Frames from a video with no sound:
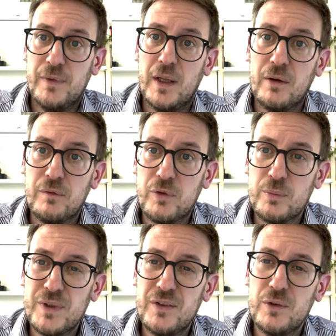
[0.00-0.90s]
And
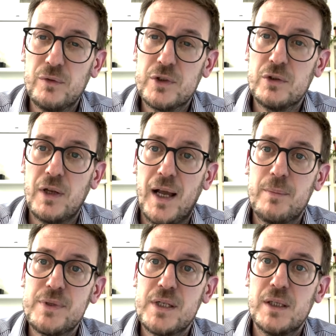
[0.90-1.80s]
from these innovation
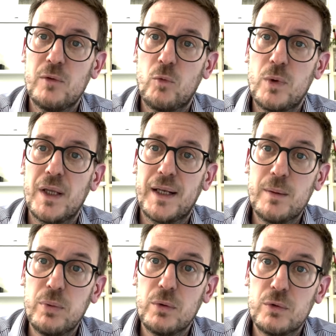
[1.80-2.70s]
hubs, we are
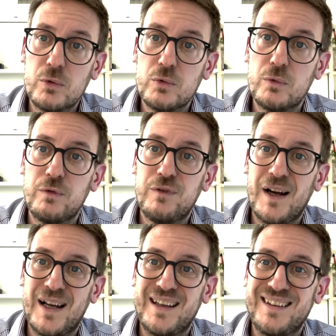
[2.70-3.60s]
able to
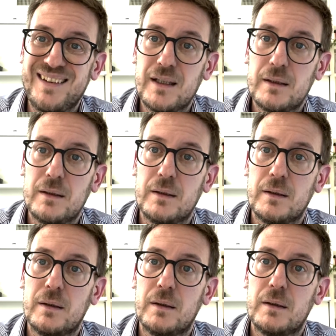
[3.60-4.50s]
find
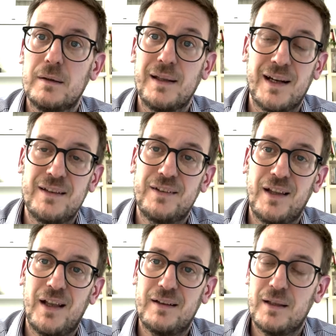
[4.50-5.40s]
the right
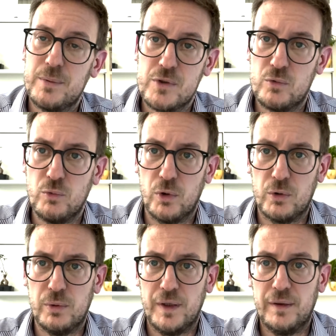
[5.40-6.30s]
startups to
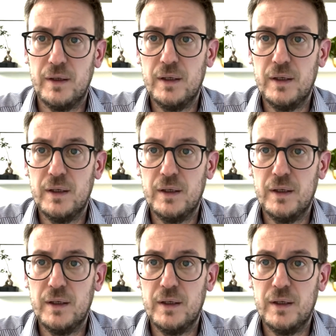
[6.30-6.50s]
work with.